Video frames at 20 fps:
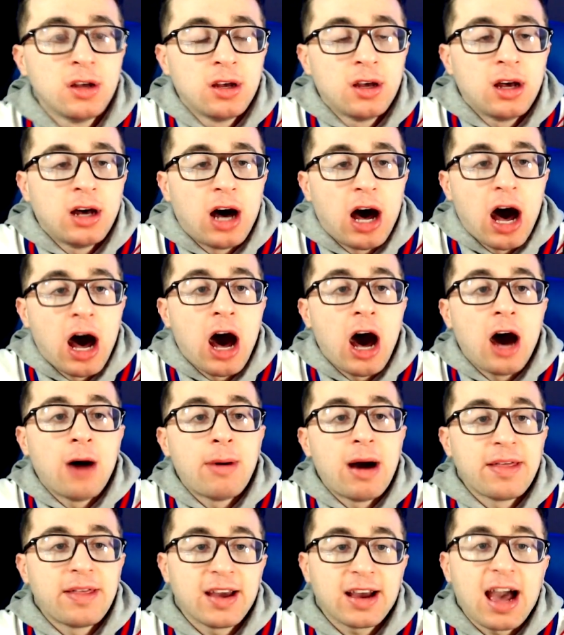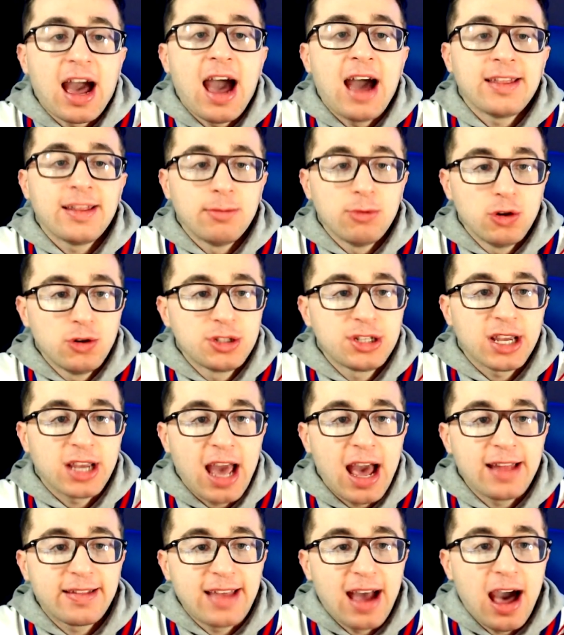I think I had them losing
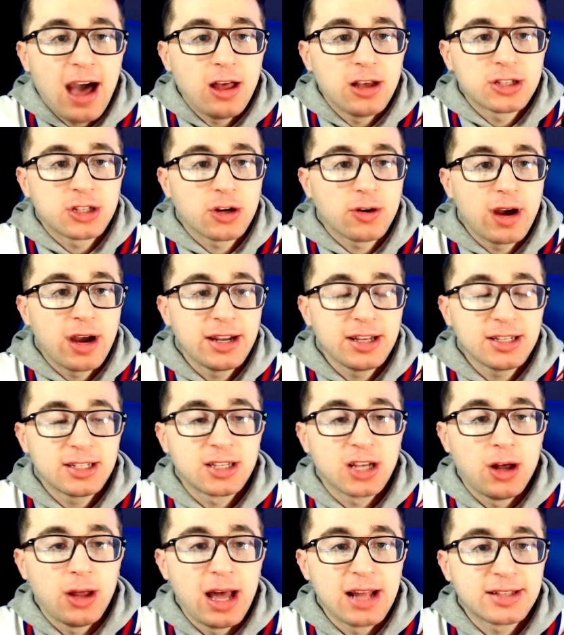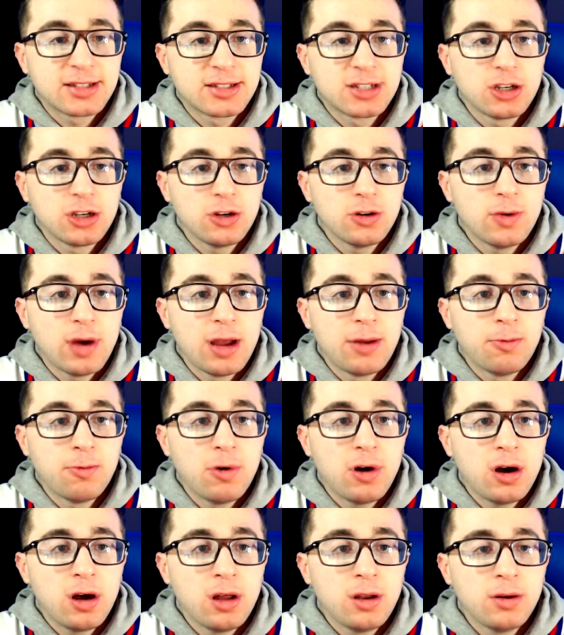at Dallas already, so that's
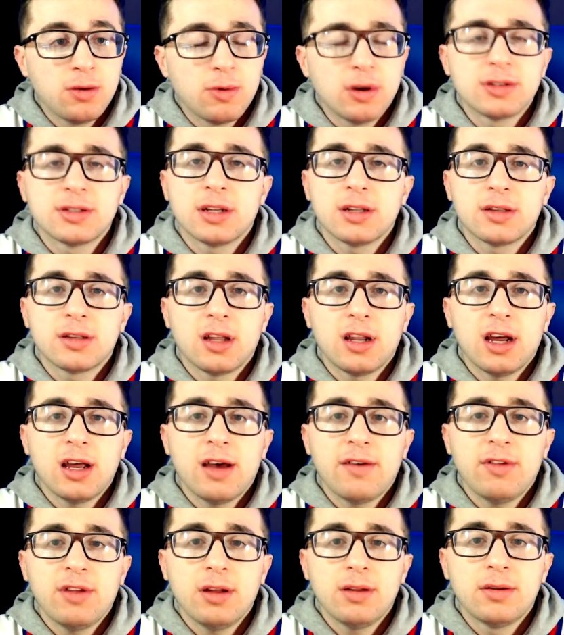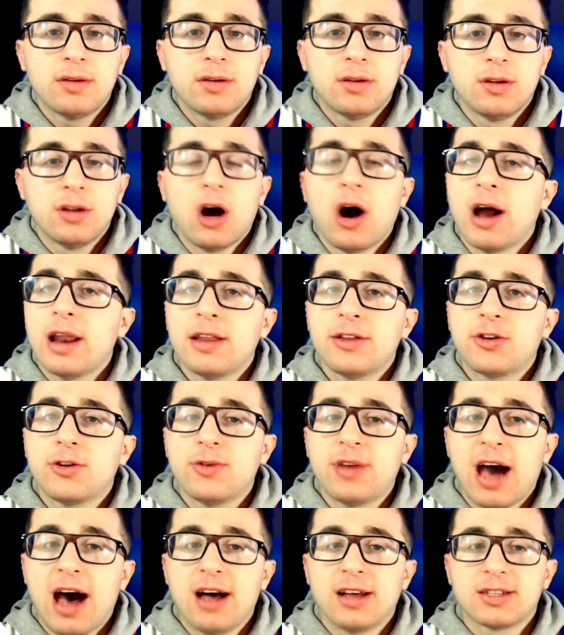2-1. Was it? Did I have that? No, I didn't
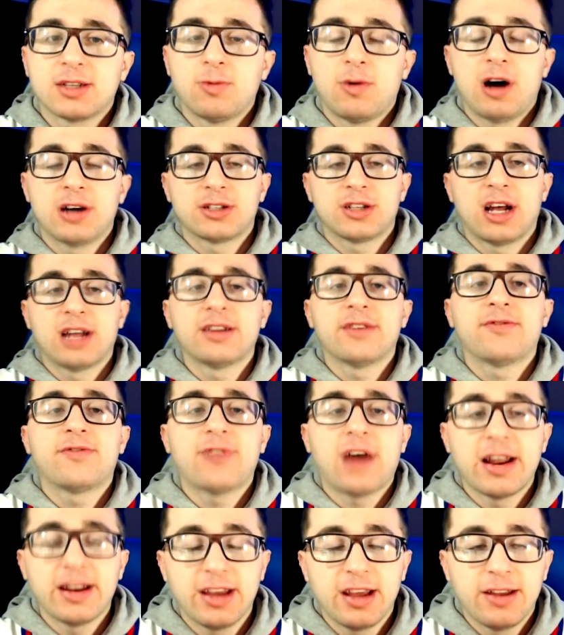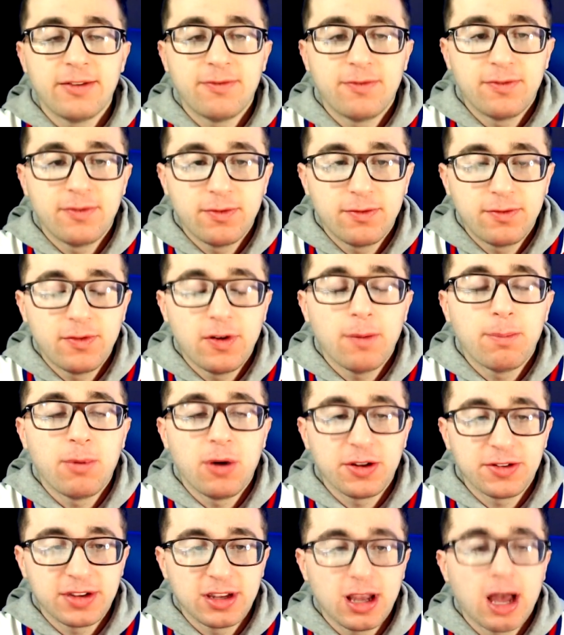do Dallas and Washington. I did
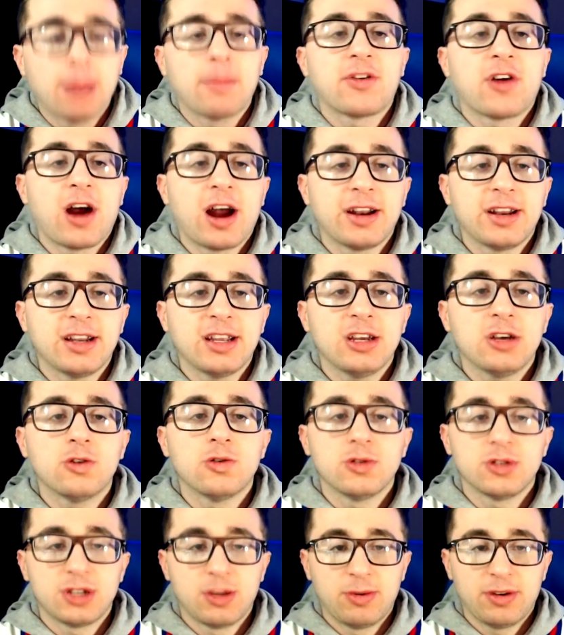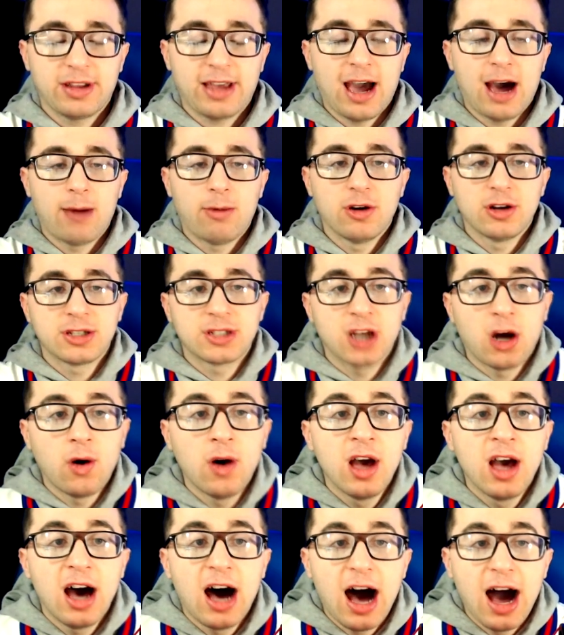football team. I'm sorry, I did Eagles and Cowboys. So
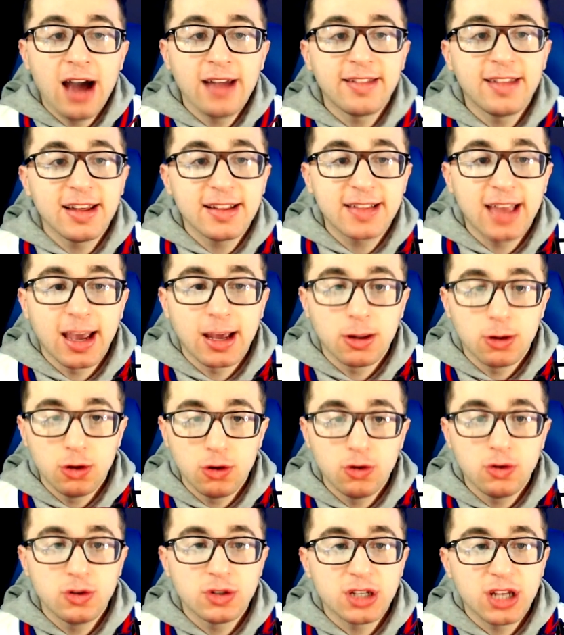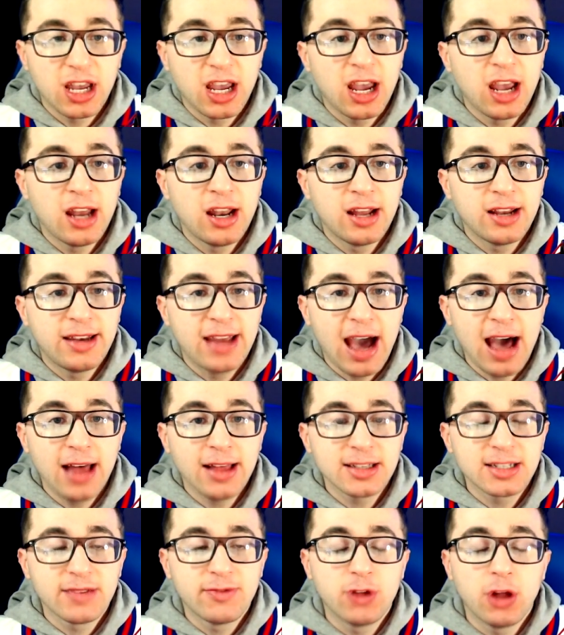I think they lose in
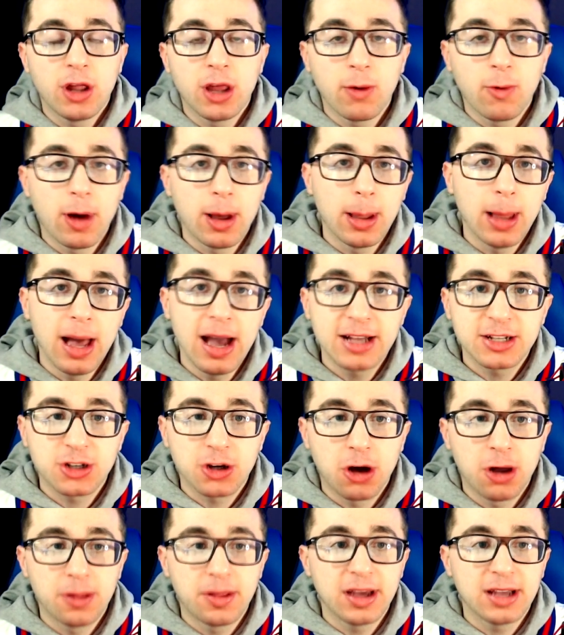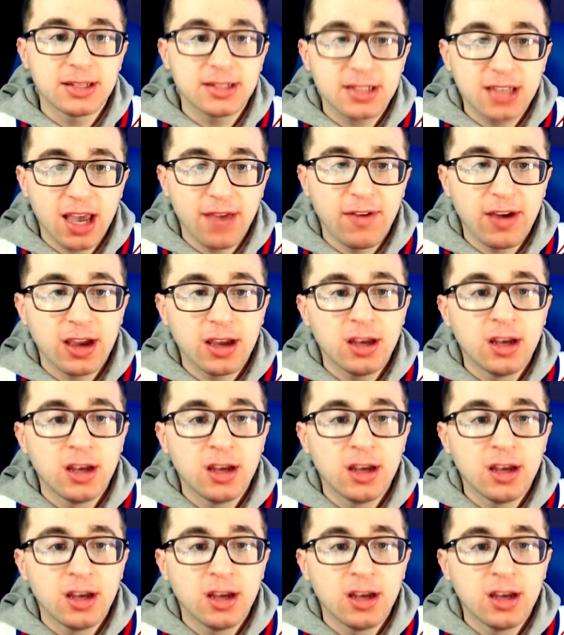Dallas, even though they won last year on Thanksgiving.